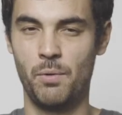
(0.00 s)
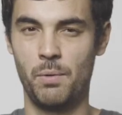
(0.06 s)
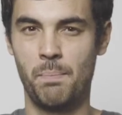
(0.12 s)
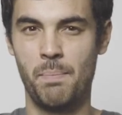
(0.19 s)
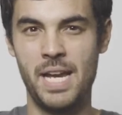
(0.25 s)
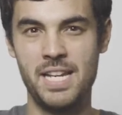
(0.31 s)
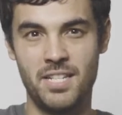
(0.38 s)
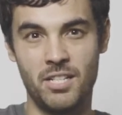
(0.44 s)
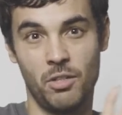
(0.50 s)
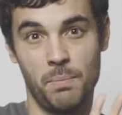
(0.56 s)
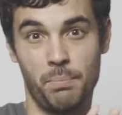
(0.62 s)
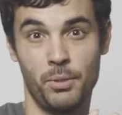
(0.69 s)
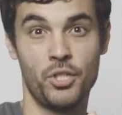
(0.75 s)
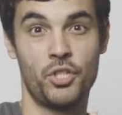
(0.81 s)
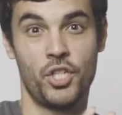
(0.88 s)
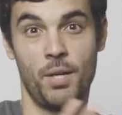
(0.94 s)
would basically
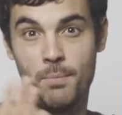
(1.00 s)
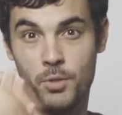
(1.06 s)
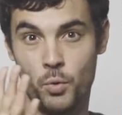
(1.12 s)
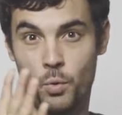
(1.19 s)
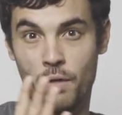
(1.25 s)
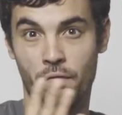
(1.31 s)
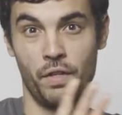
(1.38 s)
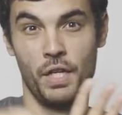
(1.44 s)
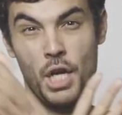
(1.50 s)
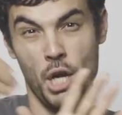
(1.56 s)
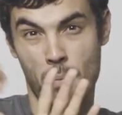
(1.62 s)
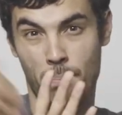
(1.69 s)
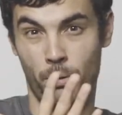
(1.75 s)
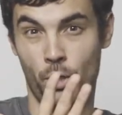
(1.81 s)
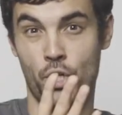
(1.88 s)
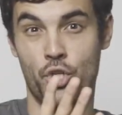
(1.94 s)
put some sort of
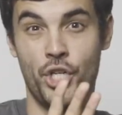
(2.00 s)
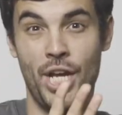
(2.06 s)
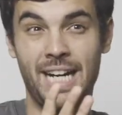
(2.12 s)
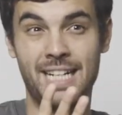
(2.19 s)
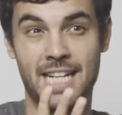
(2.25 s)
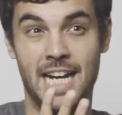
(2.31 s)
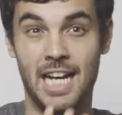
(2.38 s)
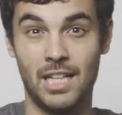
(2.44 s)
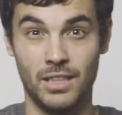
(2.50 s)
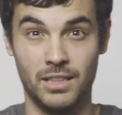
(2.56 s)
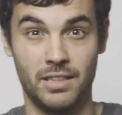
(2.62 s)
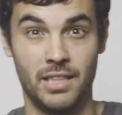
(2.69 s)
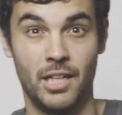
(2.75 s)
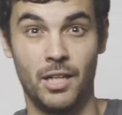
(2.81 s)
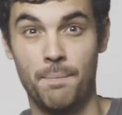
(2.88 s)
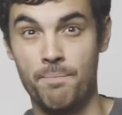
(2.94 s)
projectile in
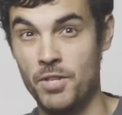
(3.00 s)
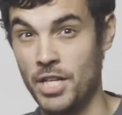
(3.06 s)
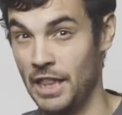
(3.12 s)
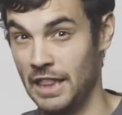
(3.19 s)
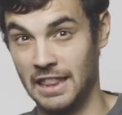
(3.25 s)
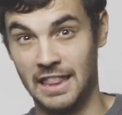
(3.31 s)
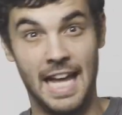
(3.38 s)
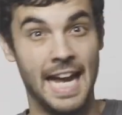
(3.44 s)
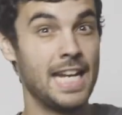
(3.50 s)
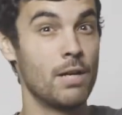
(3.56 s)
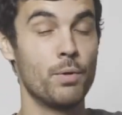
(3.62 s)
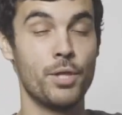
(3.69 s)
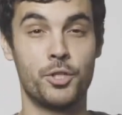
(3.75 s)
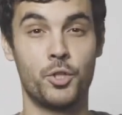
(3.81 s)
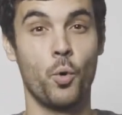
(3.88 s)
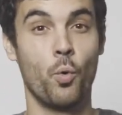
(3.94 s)
there, light it
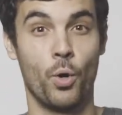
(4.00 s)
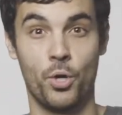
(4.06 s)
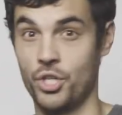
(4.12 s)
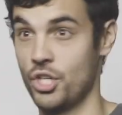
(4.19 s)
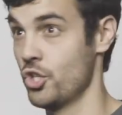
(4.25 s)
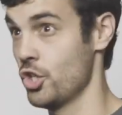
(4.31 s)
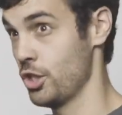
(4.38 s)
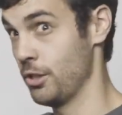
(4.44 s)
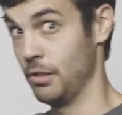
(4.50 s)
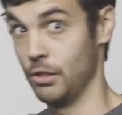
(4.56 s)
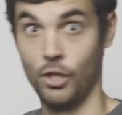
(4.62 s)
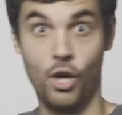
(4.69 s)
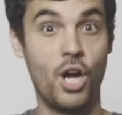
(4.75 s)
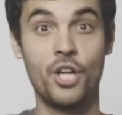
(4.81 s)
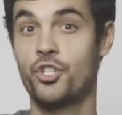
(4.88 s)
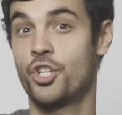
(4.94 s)
with a torch, and just
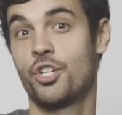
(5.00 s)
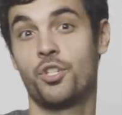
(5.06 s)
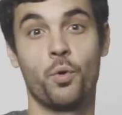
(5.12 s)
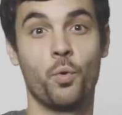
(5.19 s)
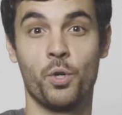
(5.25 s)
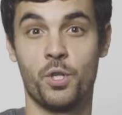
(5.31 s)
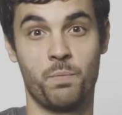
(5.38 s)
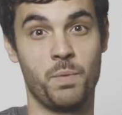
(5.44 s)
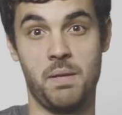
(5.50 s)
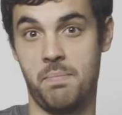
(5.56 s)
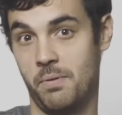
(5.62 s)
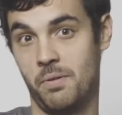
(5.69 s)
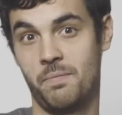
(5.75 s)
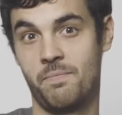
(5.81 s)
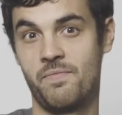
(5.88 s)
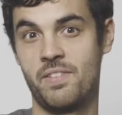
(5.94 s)
launch it towards
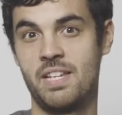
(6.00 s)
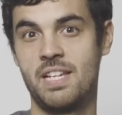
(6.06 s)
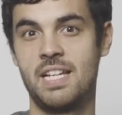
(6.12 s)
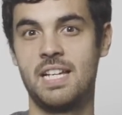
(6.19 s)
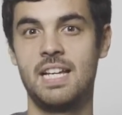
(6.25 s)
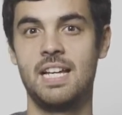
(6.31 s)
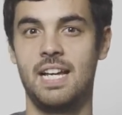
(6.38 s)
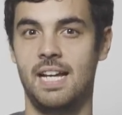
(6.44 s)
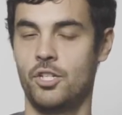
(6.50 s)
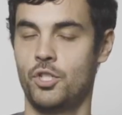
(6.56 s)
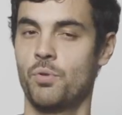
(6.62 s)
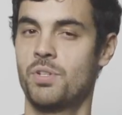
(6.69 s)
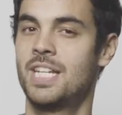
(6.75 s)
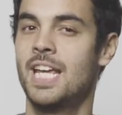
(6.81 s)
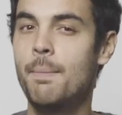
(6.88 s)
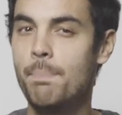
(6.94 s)
people. And so
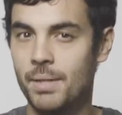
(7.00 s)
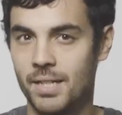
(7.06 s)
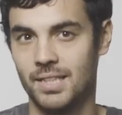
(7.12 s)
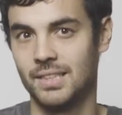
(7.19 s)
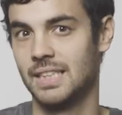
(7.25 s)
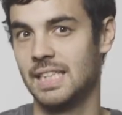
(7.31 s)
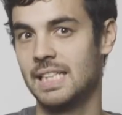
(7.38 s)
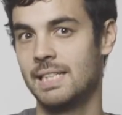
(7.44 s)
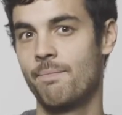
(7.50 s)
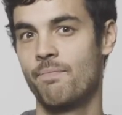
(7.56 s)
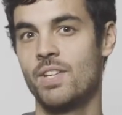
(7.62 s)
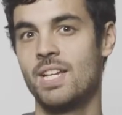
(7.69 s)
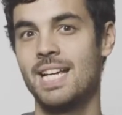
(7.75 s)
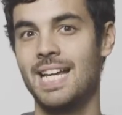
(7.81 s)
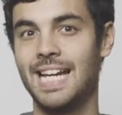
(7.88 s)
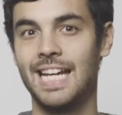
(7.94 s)
typically,
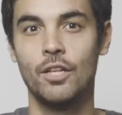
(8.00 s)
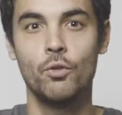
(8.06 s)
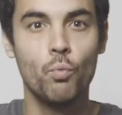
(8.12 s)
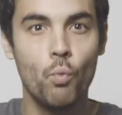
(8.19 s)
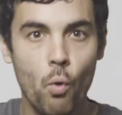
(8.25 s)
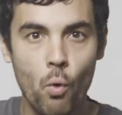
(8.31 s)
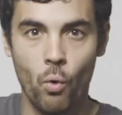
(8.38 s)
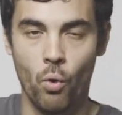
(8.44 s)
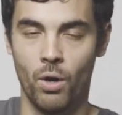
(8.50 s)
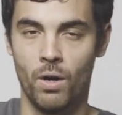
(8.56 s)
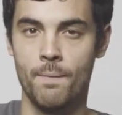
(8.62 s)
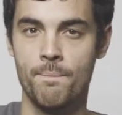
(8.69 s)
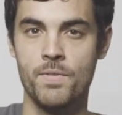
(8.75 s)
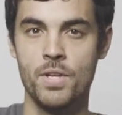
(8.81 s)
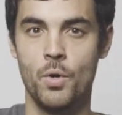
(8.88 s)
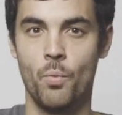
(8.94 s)
in war,
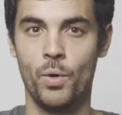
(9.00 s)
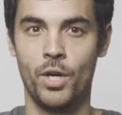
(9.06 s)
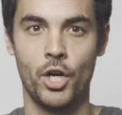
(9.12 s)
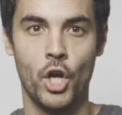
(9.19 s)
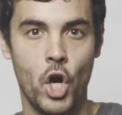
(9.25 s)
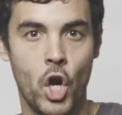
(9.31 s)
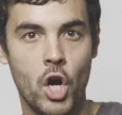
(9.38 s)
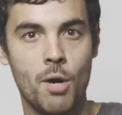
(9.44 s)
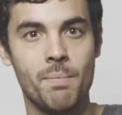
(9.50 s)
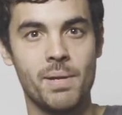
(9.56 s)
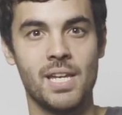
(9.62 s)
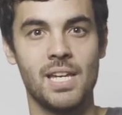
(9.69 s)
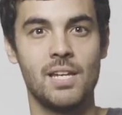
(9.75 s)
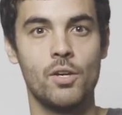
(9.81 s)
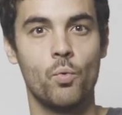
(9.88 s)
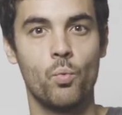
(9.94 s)
when an
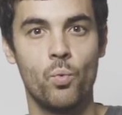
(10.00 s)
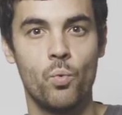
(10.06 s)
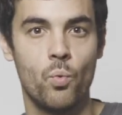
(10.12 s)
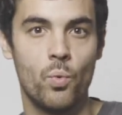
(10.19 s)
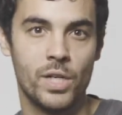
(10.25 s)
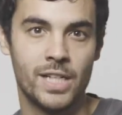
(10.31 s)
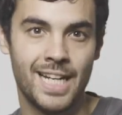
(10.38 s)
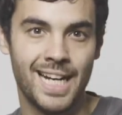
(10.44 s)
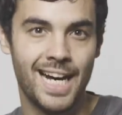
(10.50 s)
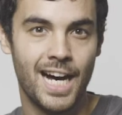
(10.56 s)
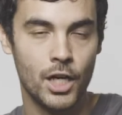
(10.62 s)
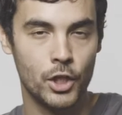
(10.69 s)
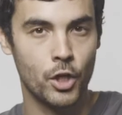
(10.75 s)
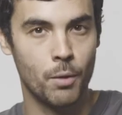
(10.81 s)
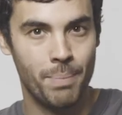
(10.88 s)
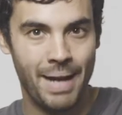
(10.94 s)
army would
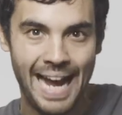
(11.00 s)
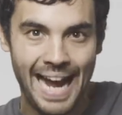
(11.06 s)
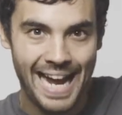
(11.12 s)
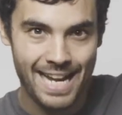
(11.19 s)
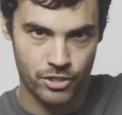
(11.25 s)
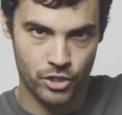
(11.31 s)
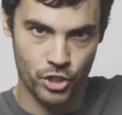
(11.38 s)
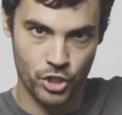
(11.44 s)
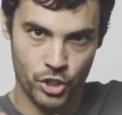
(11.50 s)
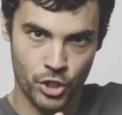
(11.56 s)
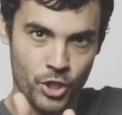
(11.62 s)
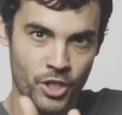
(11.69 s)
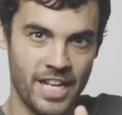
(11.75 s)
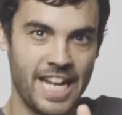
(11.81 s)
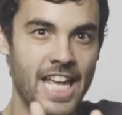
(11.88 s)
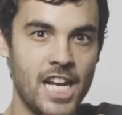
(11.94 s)
conquer past a
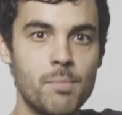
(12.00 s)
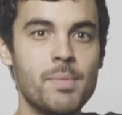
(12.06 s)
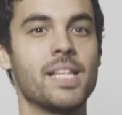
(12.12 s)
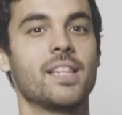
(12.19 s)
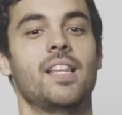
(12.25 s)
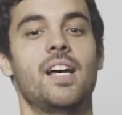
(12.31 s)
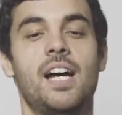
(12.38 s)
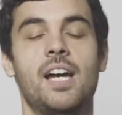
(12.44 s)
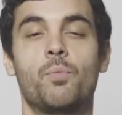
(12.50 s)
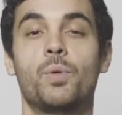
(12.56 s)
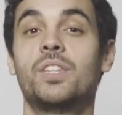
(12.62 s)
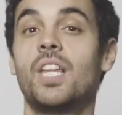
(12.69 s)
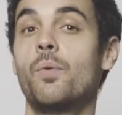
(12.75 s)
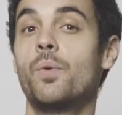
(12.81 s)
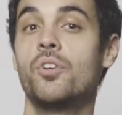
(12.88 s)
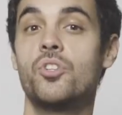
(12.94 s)
certain enemy line, what
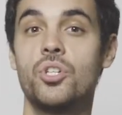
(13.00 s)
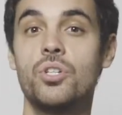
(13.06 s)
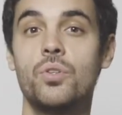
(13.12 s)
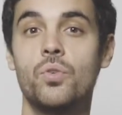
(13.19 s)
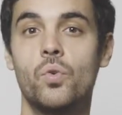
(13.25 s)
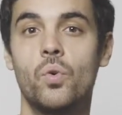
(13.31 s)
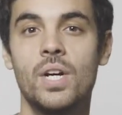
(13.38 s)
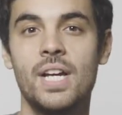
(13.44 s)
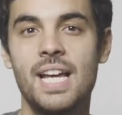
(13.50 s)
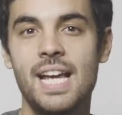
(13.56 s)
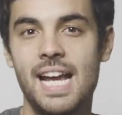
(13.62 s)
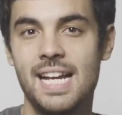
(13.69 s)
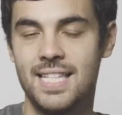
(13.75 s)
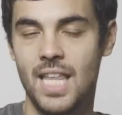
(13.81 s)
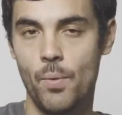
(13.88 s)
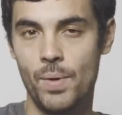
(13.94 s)
they would do
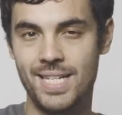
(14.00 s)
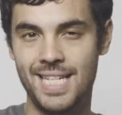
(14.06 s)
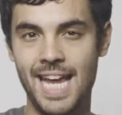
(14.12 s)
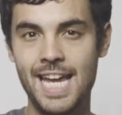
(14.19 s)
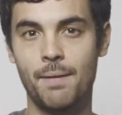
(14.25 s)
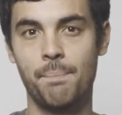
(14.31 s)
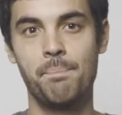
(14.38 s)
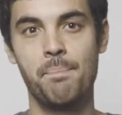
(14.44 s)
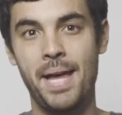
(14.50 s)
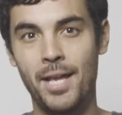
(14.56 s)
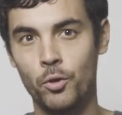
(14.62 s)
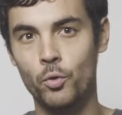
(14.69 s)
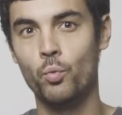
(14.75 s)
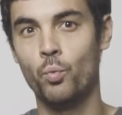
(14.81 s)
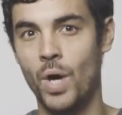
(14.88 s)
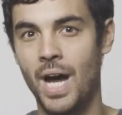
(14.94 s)
is they would take
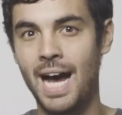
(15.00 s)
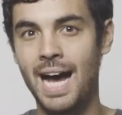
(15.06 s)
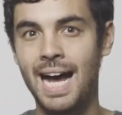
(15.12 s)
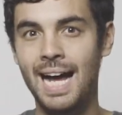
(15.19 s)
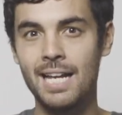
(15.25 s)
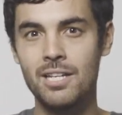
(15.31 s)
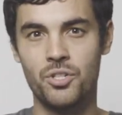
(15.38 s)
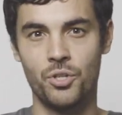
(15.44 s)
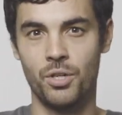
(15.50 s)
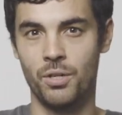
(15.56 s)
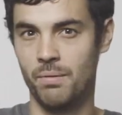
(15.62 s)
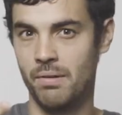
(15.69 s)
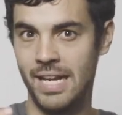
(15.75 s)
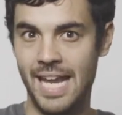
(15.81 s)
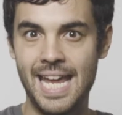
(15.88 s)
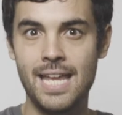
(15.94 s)
metal rods or
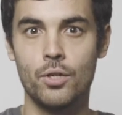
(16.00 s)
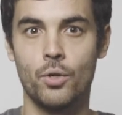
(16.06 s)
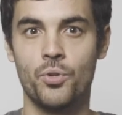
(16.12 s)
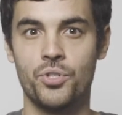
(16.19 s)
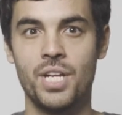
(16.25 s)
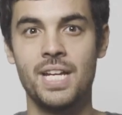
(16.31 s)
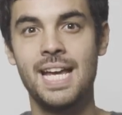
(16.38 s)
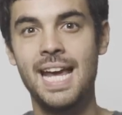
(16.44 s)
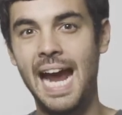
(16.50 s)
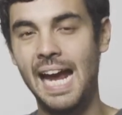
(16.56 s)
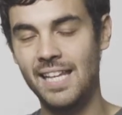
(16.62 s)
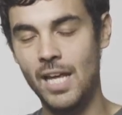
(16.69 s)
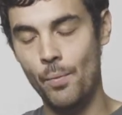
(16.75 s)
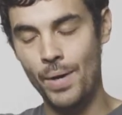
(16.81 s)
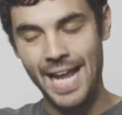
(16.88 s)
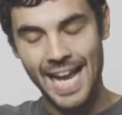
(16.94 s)
nails and
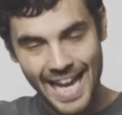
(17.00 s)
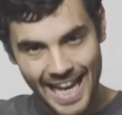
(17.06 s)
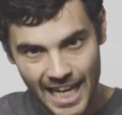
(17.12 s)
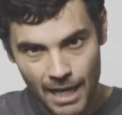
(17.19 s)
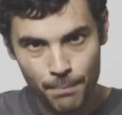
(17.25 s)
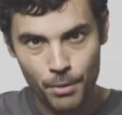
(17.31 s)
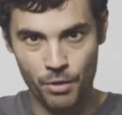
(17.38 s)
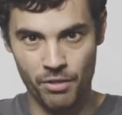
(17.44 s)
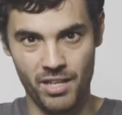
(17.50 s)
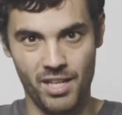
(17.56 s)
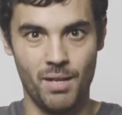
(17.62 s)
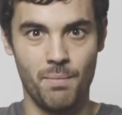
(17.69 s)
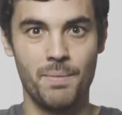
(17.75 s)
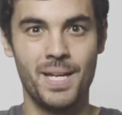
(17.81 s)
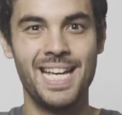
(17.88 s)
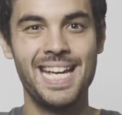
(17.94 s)
they would hammer
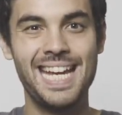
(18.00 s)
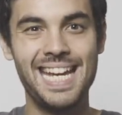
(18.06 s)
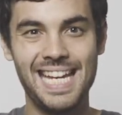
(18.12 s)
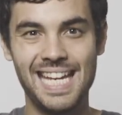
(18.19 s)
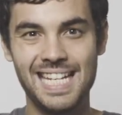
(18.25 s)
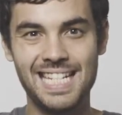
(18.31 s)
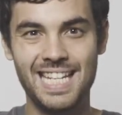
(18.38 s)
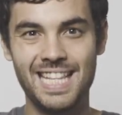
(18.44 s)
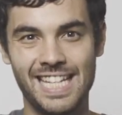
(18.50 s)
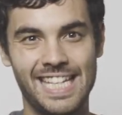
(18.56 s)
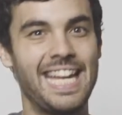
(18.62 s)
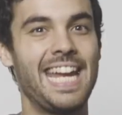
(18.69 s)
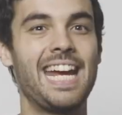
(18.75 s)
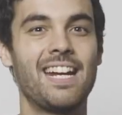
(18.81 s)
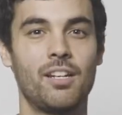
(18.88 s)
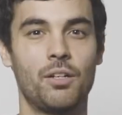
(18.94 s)
them into the
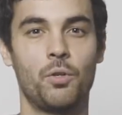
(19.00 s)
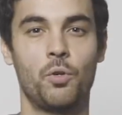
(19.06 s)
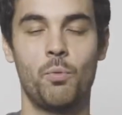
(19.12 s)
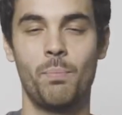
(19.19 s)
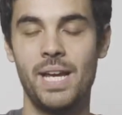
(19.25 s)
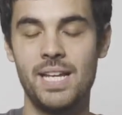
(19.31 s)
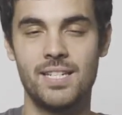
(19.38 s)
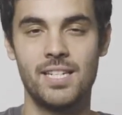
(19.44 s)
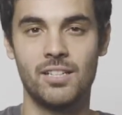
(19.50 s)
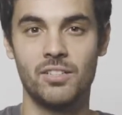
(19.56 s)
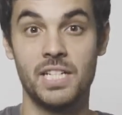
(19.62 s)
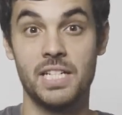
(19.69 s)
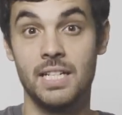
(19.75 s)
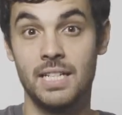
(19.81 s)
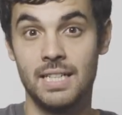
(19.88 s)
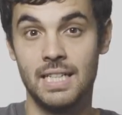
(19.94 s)
cannon hole,
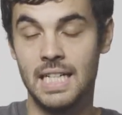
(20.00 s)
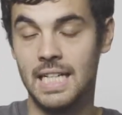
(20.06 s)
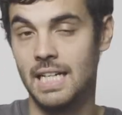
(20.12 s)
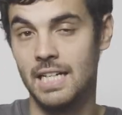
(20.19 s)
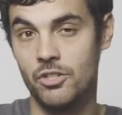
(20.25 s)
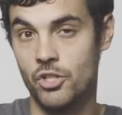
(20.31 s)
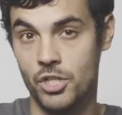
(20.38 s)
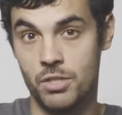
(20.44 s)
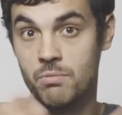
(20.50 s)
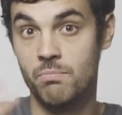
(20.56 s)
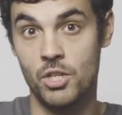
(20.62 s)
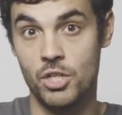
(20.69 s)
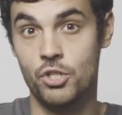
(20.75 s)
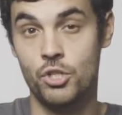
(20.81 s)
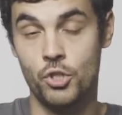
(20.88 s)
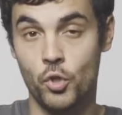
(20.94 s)
basically just
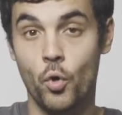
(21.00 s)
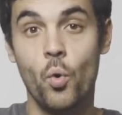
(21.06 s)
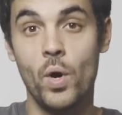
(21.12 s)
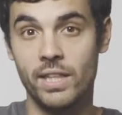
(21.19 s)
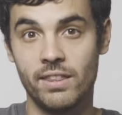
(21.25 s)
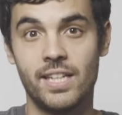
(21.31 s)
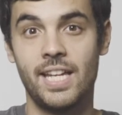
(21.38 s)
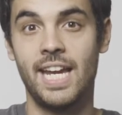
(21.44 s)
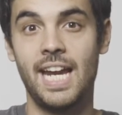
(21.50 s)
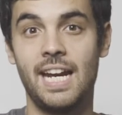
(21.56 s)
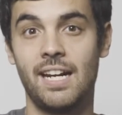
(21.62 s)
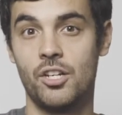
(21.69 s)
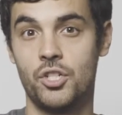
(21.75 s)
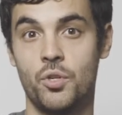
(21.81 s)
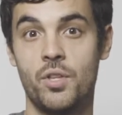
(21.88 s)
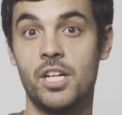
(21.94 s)
destroying the
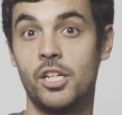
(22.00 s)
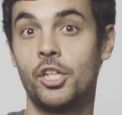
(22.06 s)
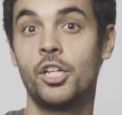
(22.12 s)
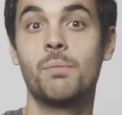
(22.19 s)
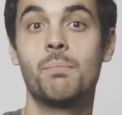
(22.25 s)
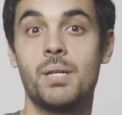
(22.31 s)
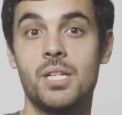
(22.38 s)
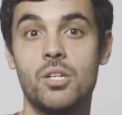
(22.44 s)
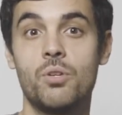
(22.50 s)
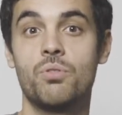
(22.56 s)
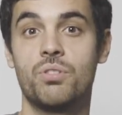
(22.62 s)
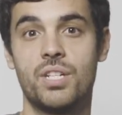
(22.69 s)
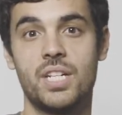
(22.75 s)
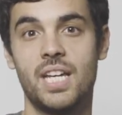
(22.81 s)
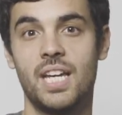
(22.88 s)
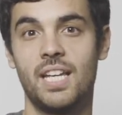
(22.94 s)
cannon so that it couldn't be
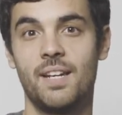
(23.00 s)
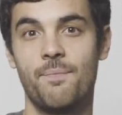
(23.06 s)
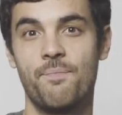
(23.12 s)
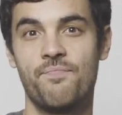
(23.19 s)
used again.